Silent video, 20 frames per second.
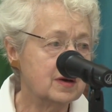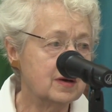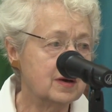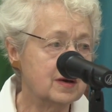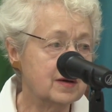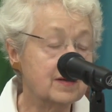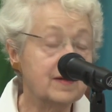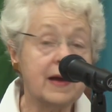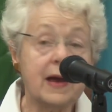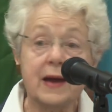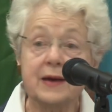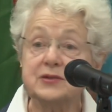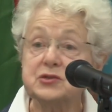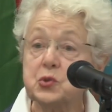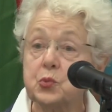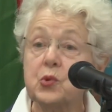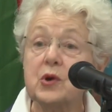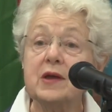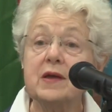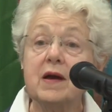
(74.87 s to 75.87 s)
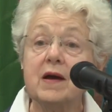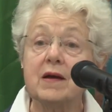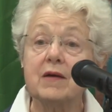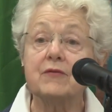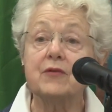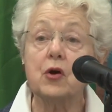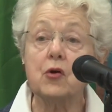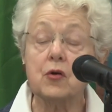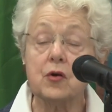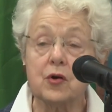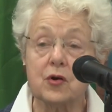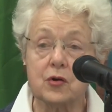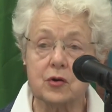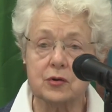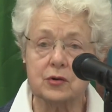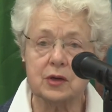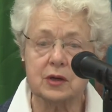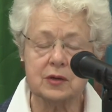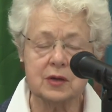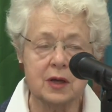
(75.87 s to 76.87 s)
uh, as we have
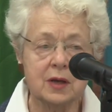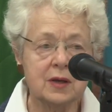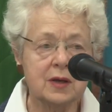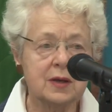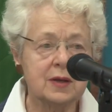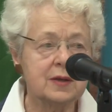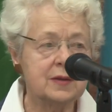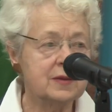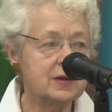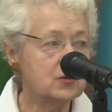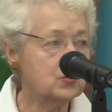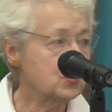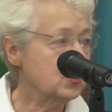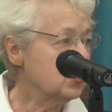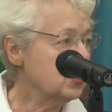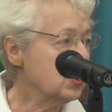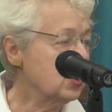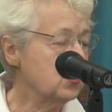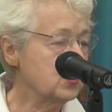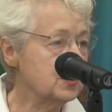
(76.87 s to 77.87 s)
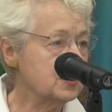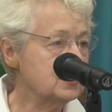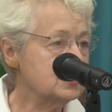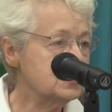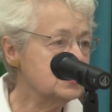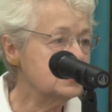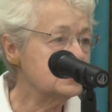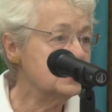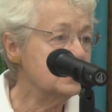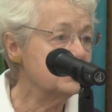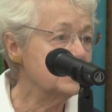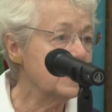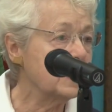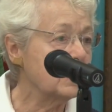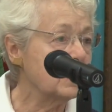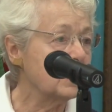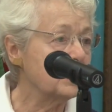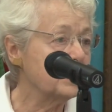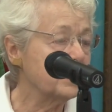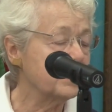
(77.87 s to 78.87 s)
heard, that we're going to
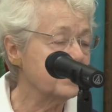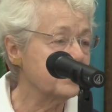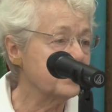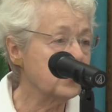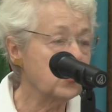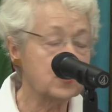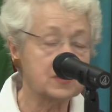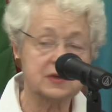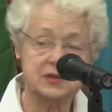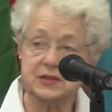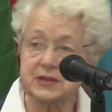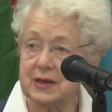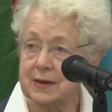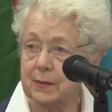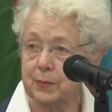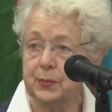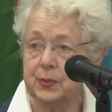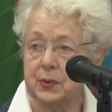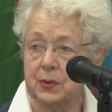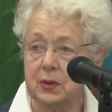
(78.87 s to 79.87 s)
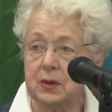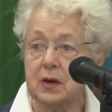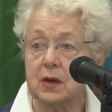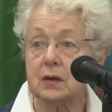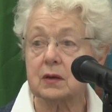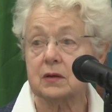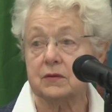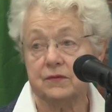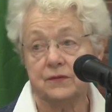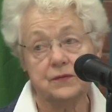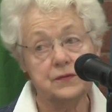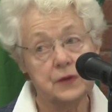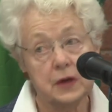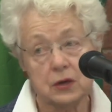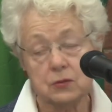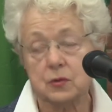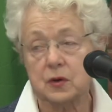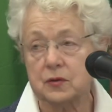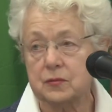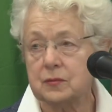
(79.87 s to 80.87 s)
develop, for example, a
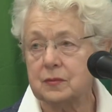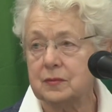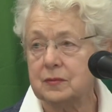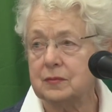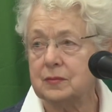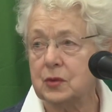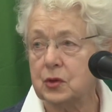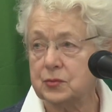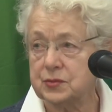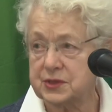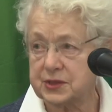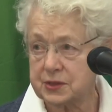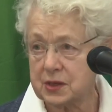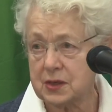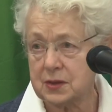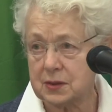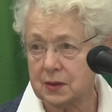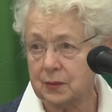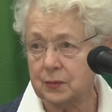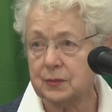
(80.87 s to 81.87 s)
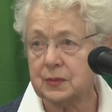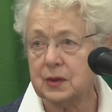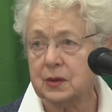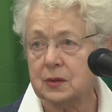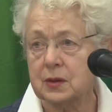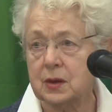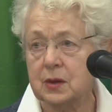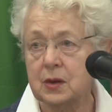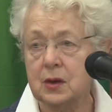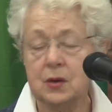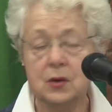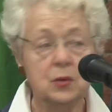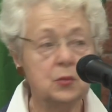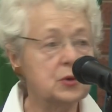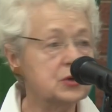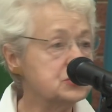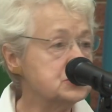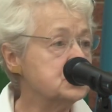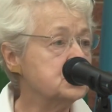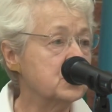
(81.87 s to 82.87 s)
Confederate museum,
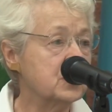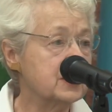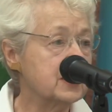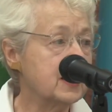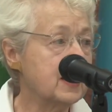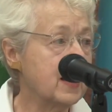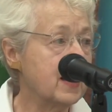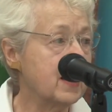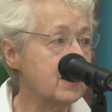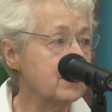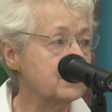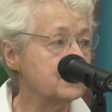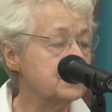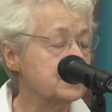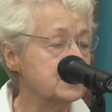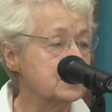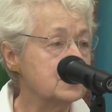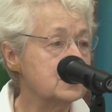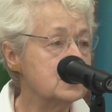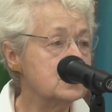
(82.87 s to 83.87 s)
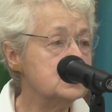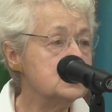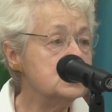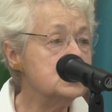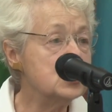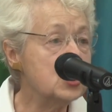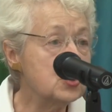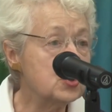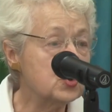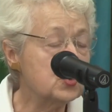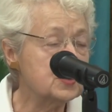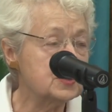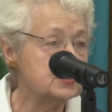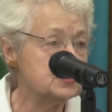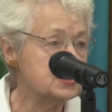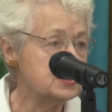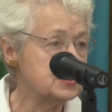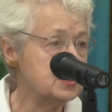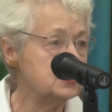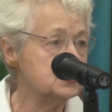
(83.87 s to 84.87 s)
which we have no
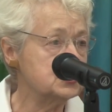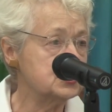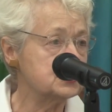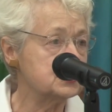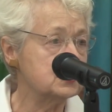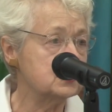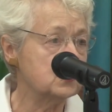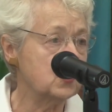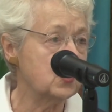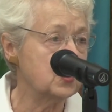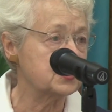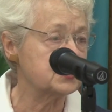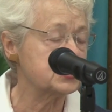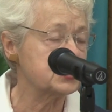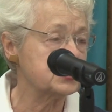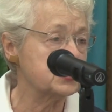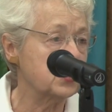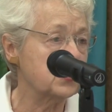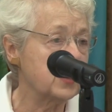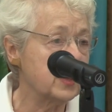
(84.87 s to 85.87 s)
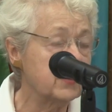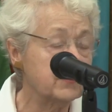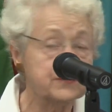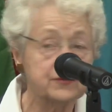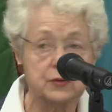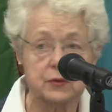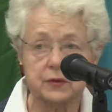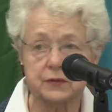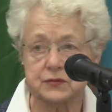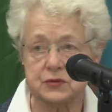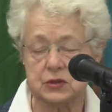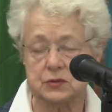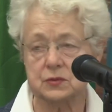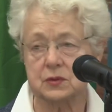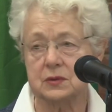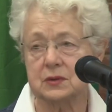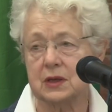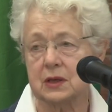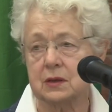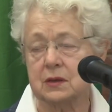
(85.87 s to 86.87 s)
intention whatsoever of
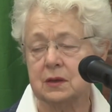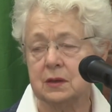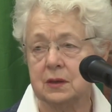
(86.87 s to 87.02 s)
doing.